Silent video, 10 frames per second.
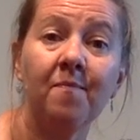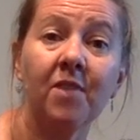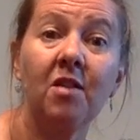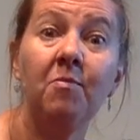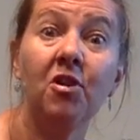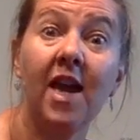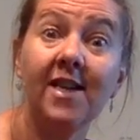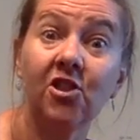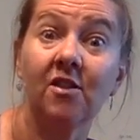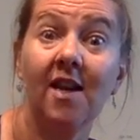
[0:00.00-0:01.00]

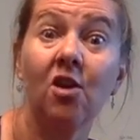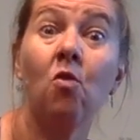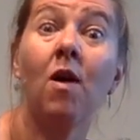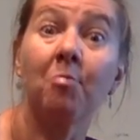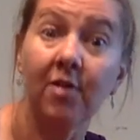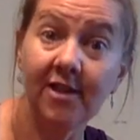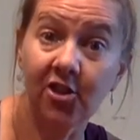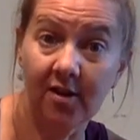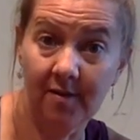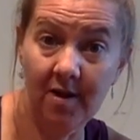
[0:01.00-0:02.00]
communication and
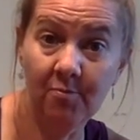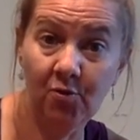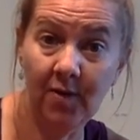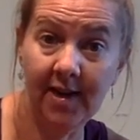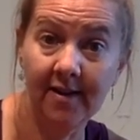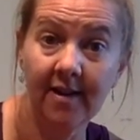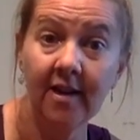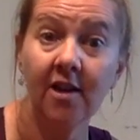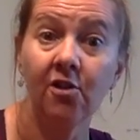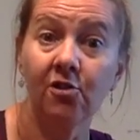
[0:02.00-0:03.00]
cooperation between
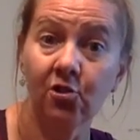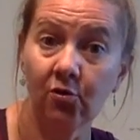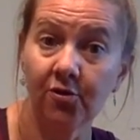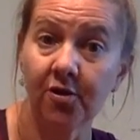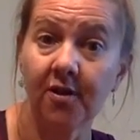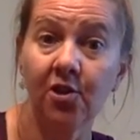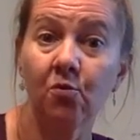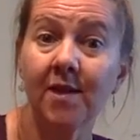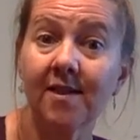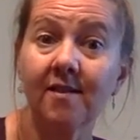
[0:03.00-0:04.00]
your shoulder and your
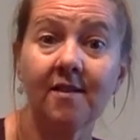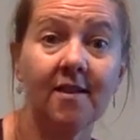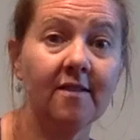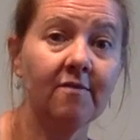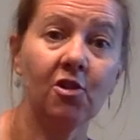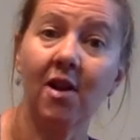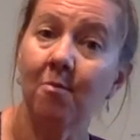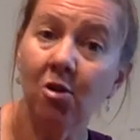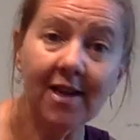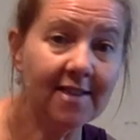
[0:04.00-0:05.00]
wrist, and your
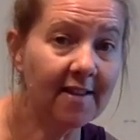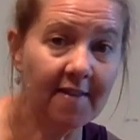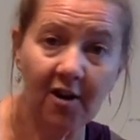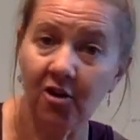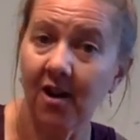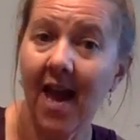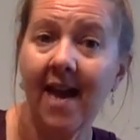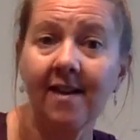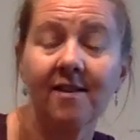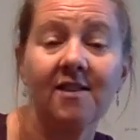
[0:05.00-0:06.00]
elbow gets in there, your
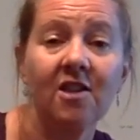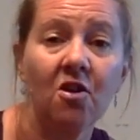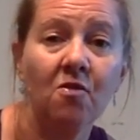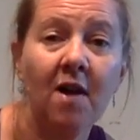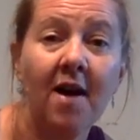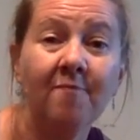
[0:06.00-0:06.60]
hand, so